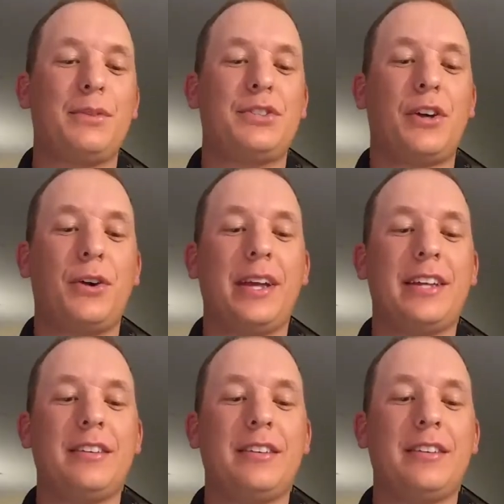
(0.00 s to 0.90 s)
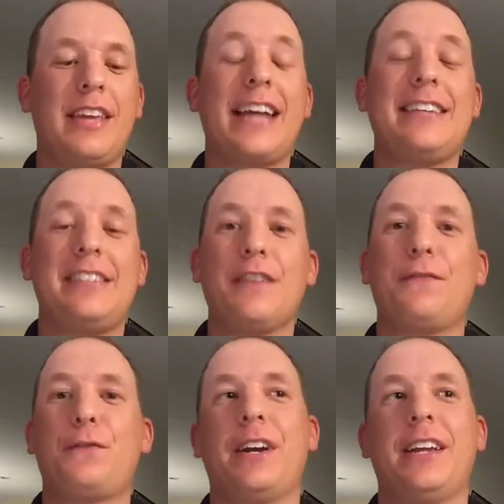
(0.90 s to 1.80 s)
so the idea
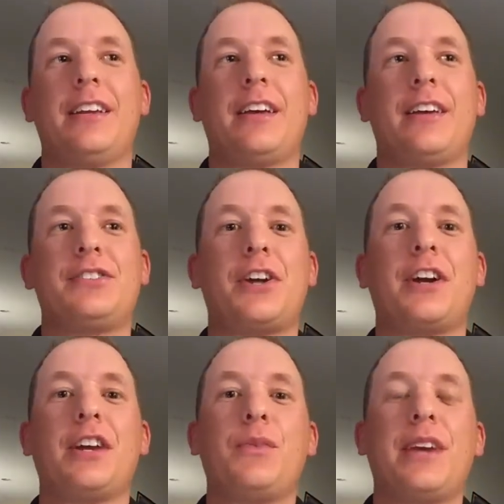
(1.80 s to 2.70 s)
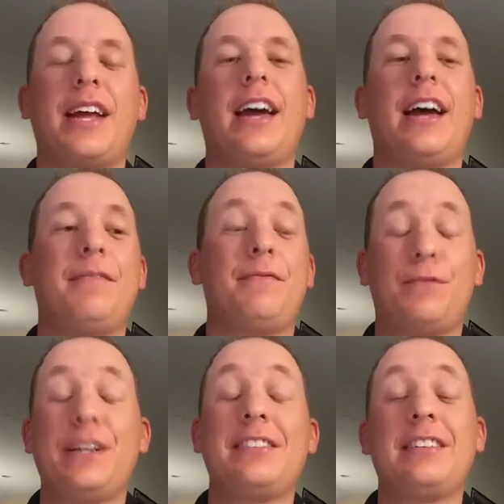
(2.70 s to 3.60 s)
for it started when I
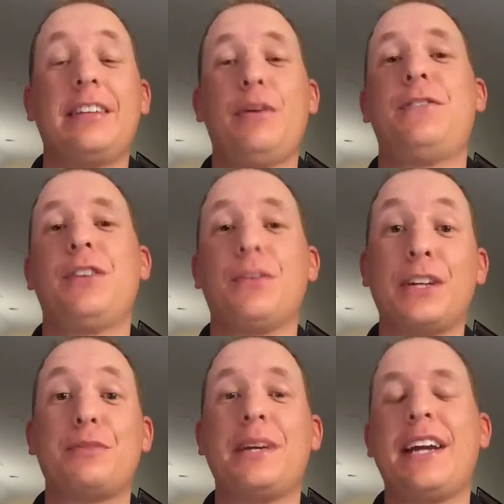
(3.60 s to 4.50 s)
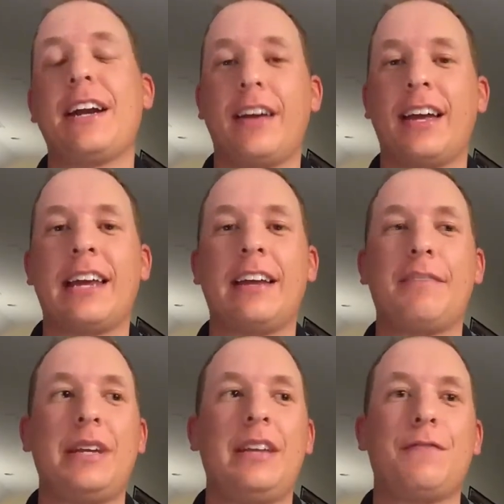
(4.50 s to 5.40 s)
recently moved to the Richmond area. Again, I've
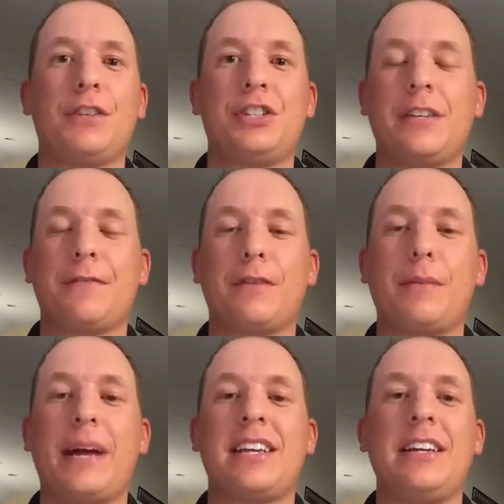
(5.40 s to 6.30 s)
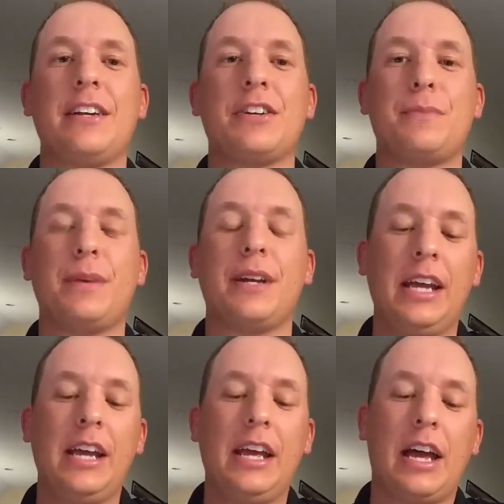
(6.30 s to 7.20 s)
been in Virginia for about 10 years, but
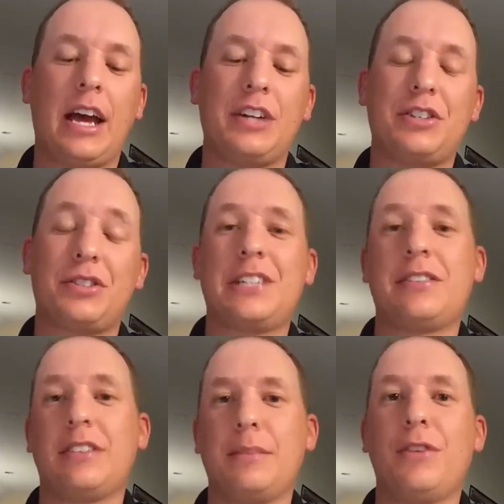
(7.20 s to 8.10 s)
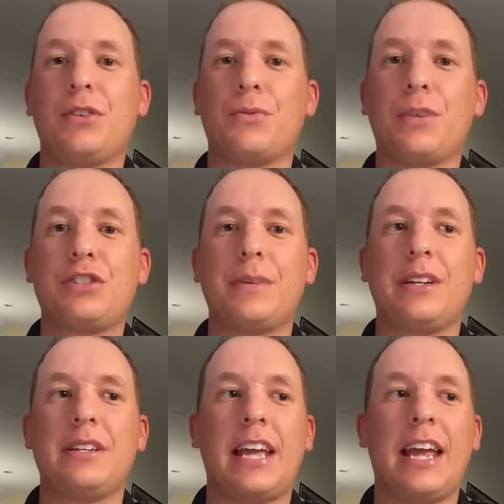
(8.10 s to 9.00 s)
just recently moved to
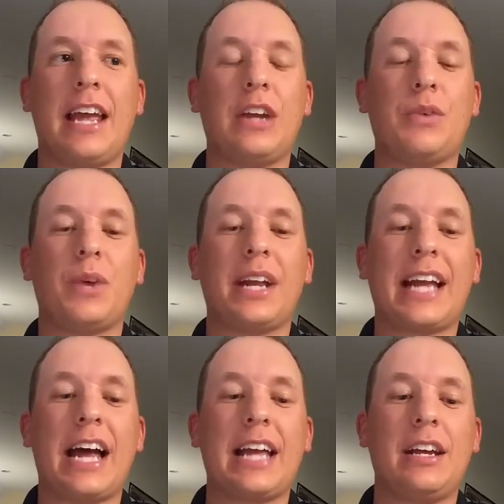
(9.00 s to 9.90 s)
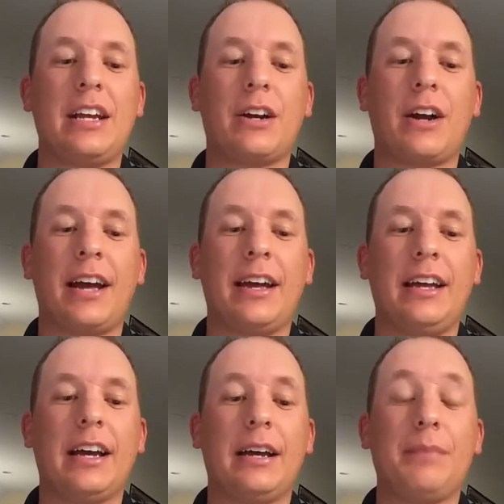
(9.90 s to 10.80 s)
Richmond. And when I got here,
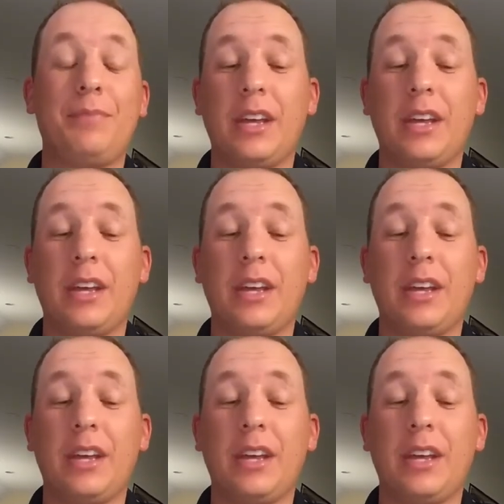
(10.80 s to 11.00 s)
I